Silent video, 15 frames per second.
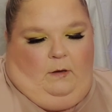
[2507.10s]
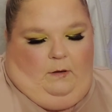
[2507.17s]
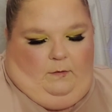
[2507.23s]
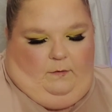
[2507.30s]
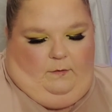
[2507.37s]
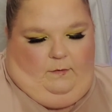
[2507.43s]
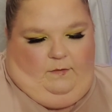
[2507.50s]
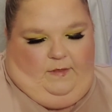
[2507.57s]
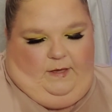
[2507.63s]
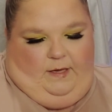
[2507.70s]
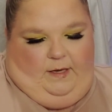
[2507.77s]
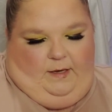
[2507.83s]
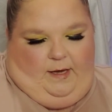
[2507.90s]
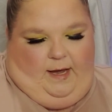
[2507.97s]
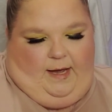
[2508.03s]
The
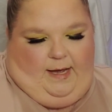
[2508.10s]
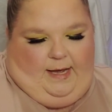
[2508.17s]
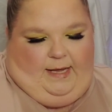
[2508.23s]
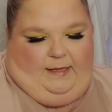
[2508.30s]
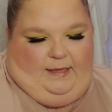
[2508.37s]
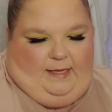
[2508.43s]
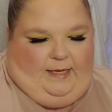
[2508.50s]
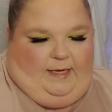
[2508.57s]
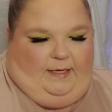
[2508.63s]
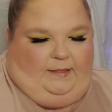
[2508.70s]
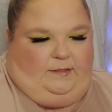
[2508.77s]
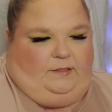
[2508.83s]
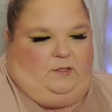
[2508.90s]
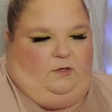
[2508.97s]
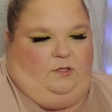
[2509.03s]
highlights
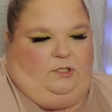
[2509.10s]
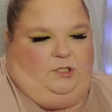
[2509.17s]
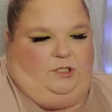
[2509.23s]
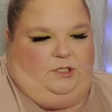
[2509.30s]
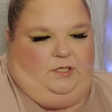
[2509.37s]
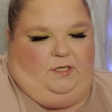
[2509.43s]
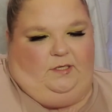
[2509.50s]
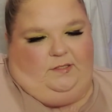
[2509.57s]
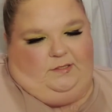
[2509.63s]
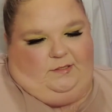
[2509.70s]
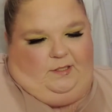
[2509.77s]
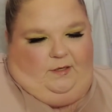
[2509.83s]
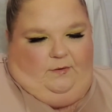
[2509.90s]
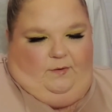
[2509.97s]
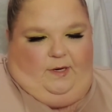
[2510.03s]
are just
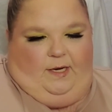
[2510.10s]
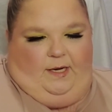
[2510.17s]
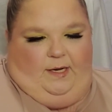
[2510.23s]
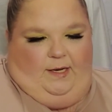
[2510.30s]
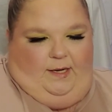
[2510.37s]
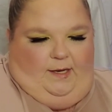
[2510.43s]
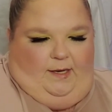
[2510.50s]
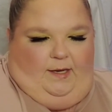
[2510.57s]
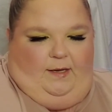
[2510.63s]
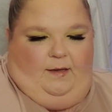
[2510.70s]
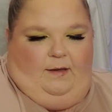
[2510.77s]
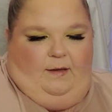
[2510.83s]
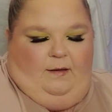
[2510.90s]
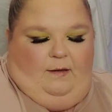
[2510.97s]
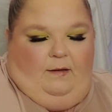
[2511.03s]
okay.
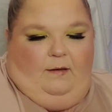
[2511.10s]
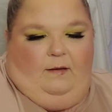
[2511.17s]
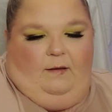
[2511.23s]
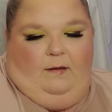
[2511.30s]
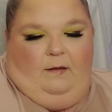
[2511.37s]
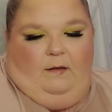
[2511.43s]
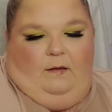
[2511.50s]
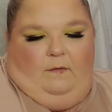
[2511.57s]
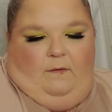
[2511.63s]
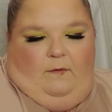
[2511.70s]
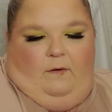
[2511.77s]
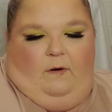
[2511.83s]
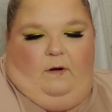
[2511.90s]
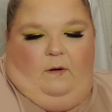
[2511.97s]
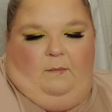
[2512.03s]
They're
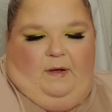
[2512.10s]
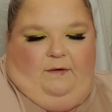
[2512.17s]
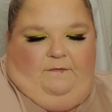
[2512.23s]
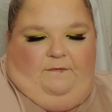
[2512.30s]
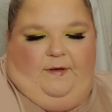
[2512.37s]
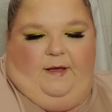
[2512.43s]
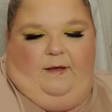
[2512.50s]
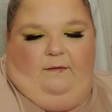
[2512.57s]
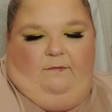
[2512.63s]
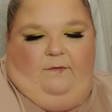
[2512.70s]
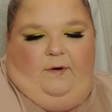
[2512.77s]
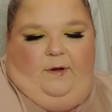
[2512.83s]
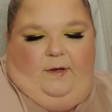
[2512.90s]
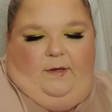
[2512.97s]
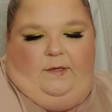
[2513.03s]
not my
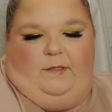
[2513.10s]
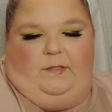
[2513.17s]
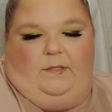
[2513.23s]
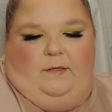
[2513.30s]
favorite.